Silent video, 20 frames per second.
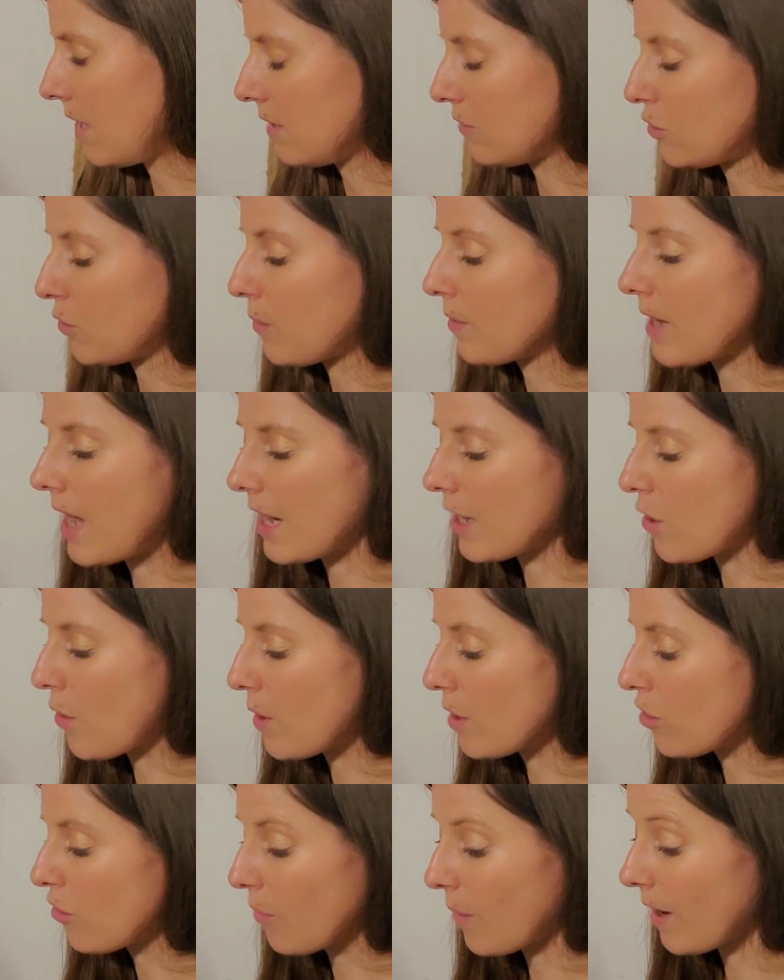So we're not
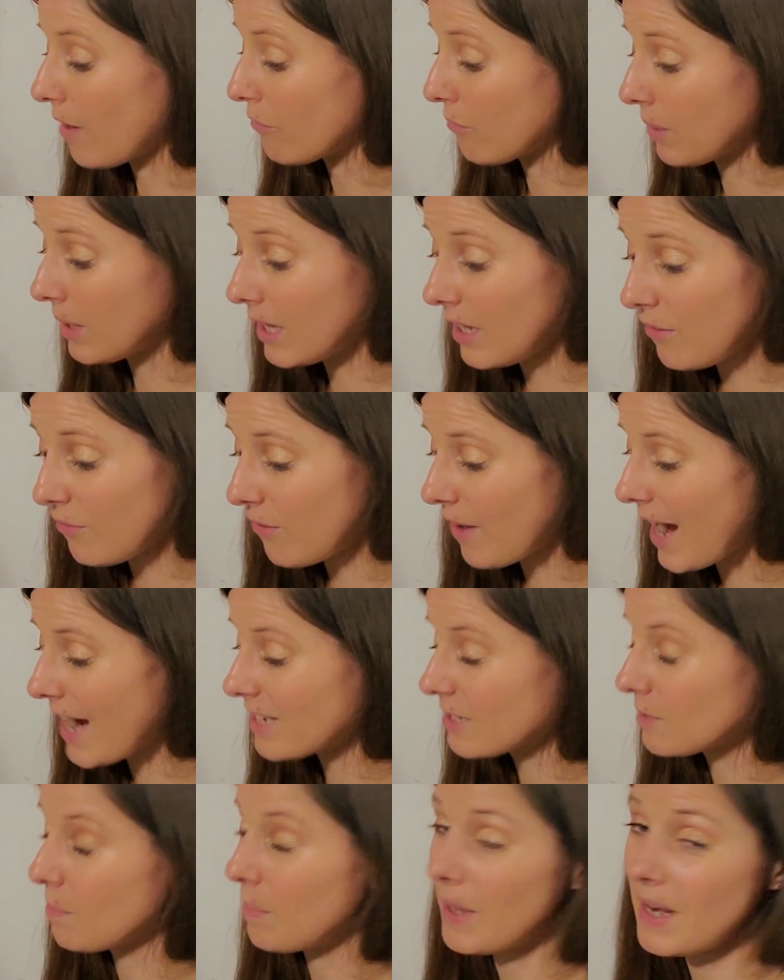going through it really
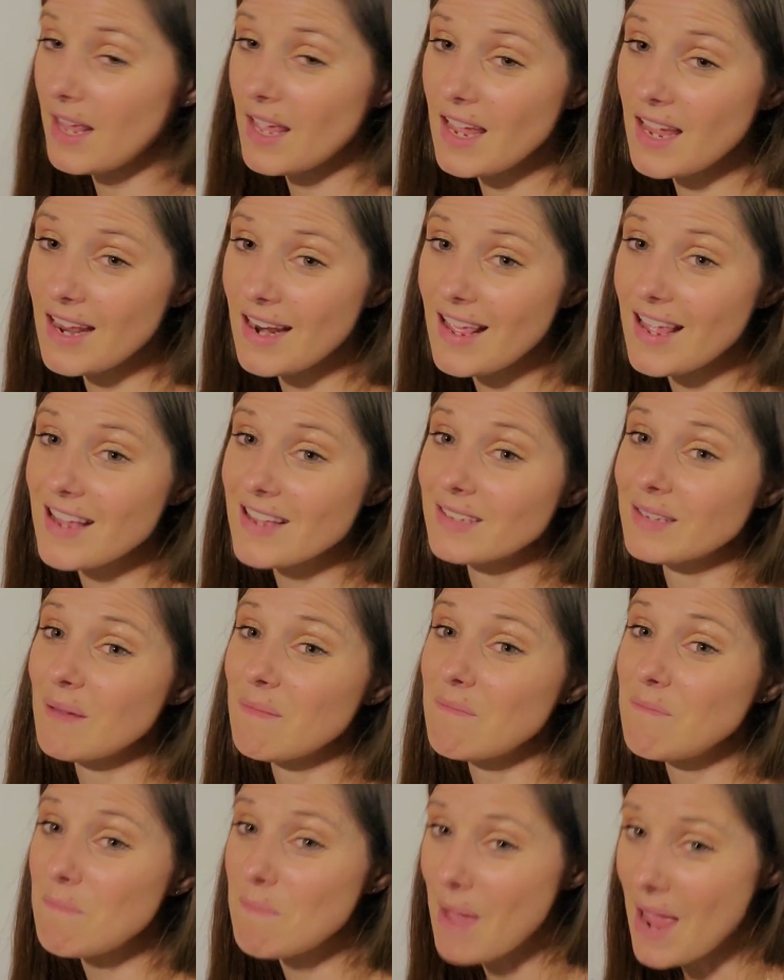fast, but it is
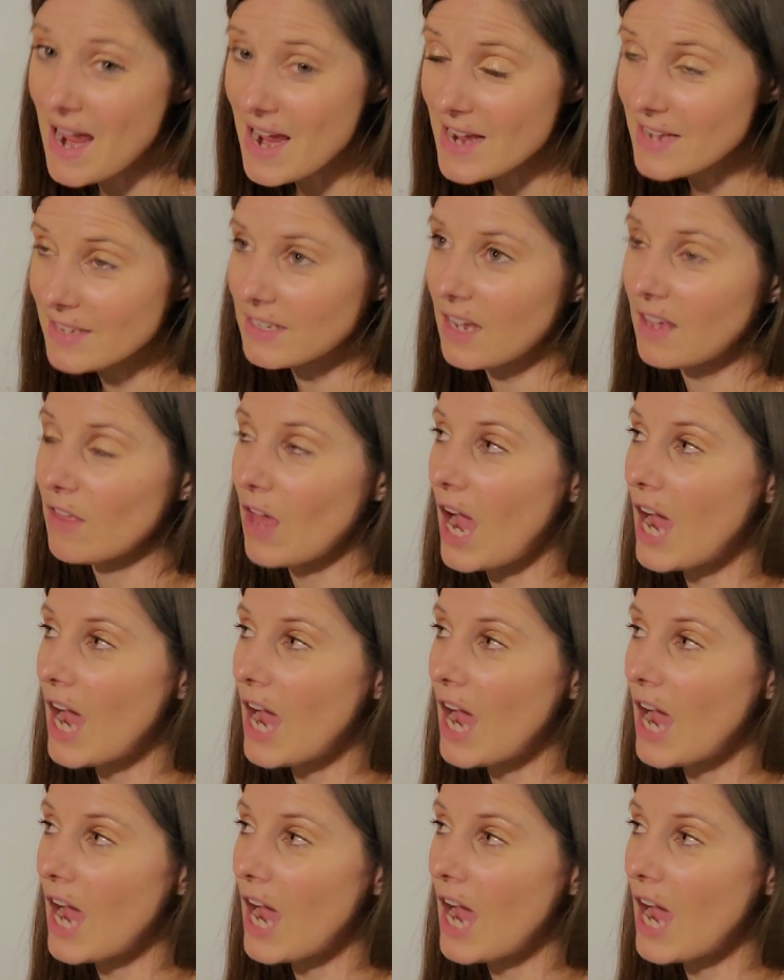amazing.